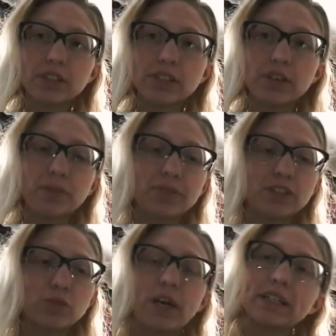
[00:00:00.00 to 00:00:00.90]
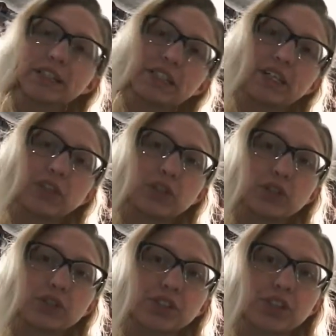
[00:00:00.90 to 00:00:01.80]
is why I decided to
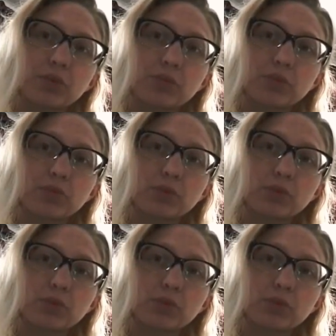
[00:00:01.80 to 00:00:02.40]
do this separate